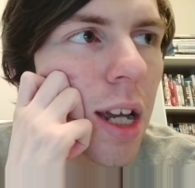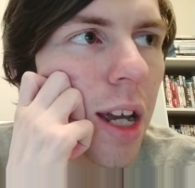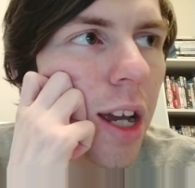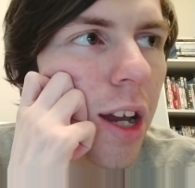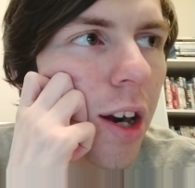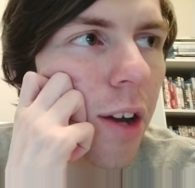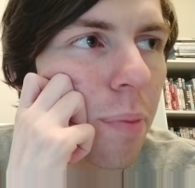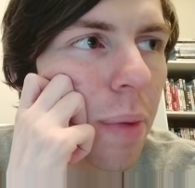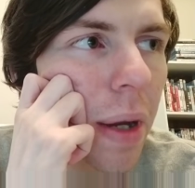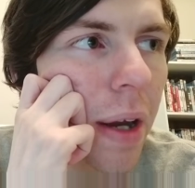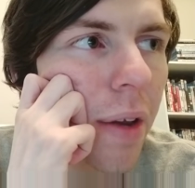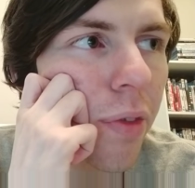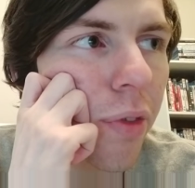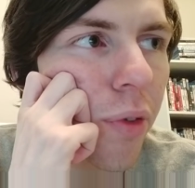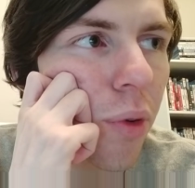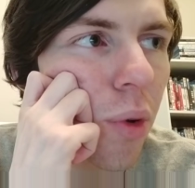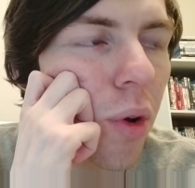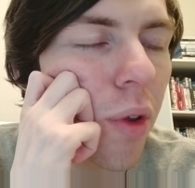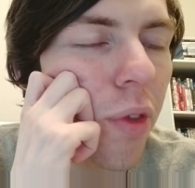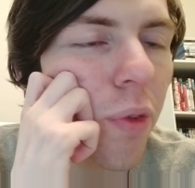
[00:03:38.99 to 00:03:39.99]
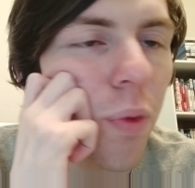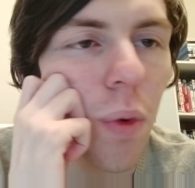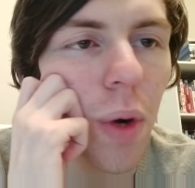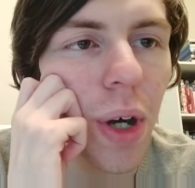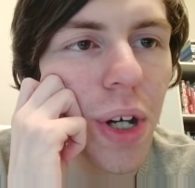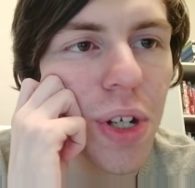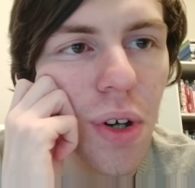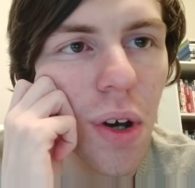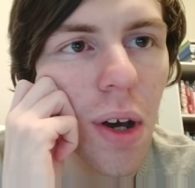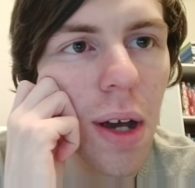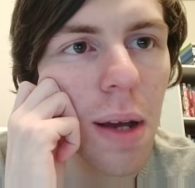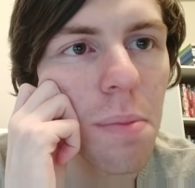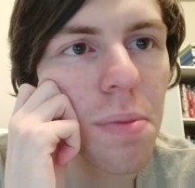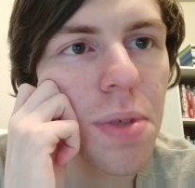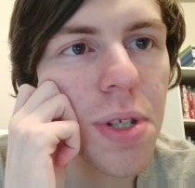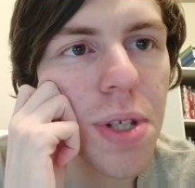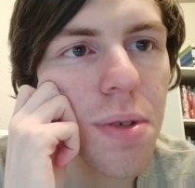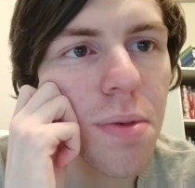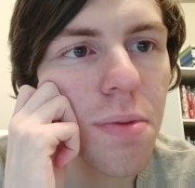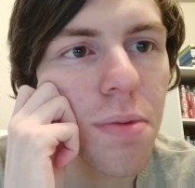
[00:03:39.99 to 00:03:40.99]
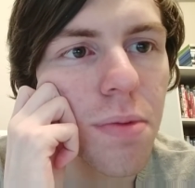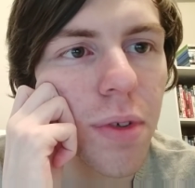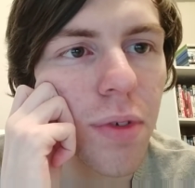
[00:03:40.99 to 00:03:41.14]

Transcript: and I've been through it three times